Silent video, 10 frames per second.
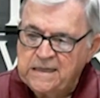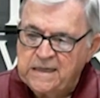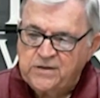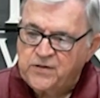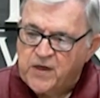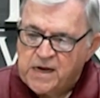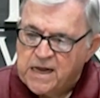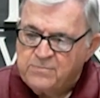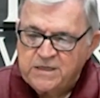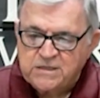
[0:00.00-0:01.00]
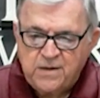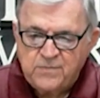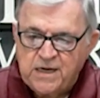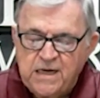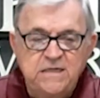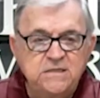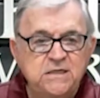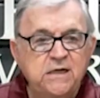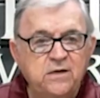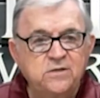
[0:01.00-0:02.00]
Yeah, you'd think that'd be something
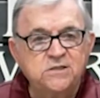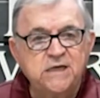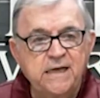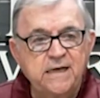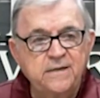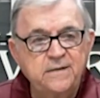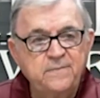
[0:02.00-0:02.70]
easy to understand.